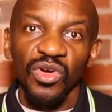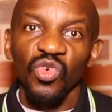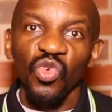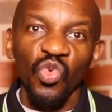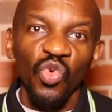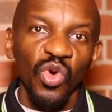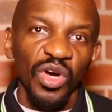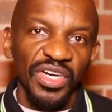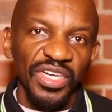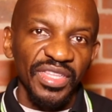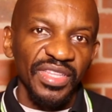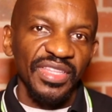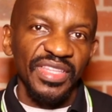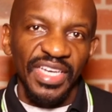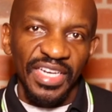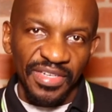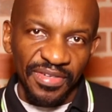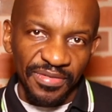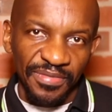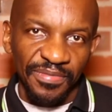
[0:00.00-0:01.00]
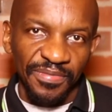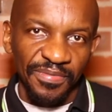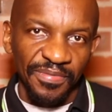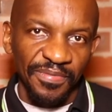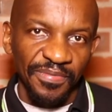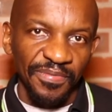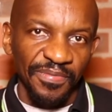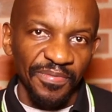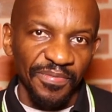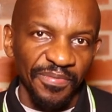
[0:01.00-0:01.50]
Quaranta.
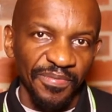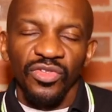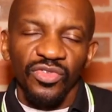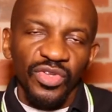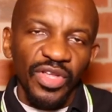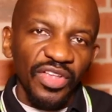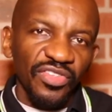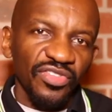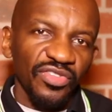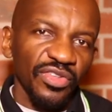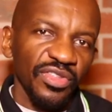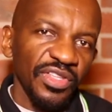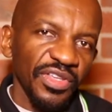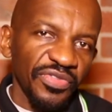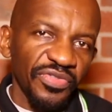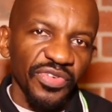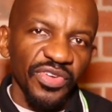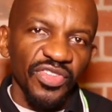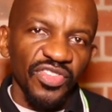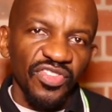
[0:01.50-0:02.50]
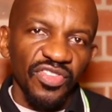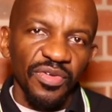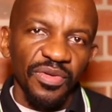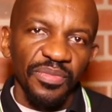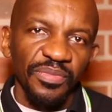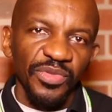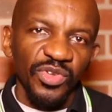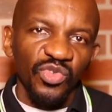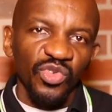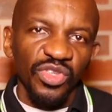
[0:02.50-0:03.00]
So that's the difference
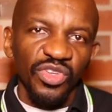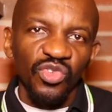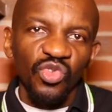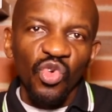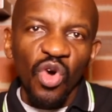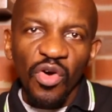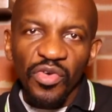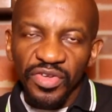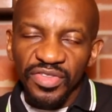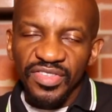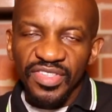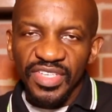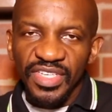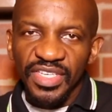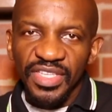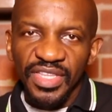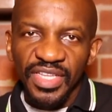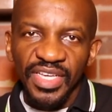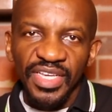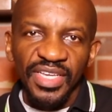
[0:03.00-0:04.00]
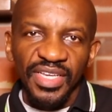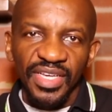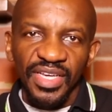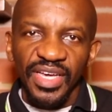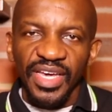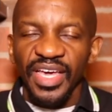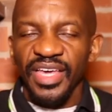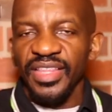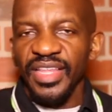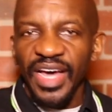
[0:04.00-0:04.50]
between quarantine
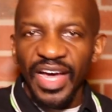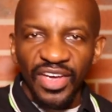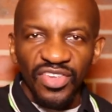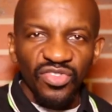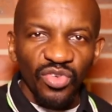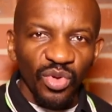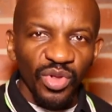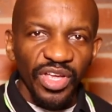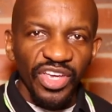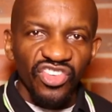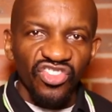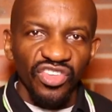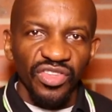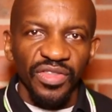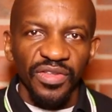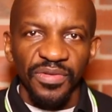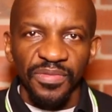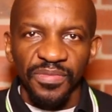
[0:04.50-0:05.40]
and isolation.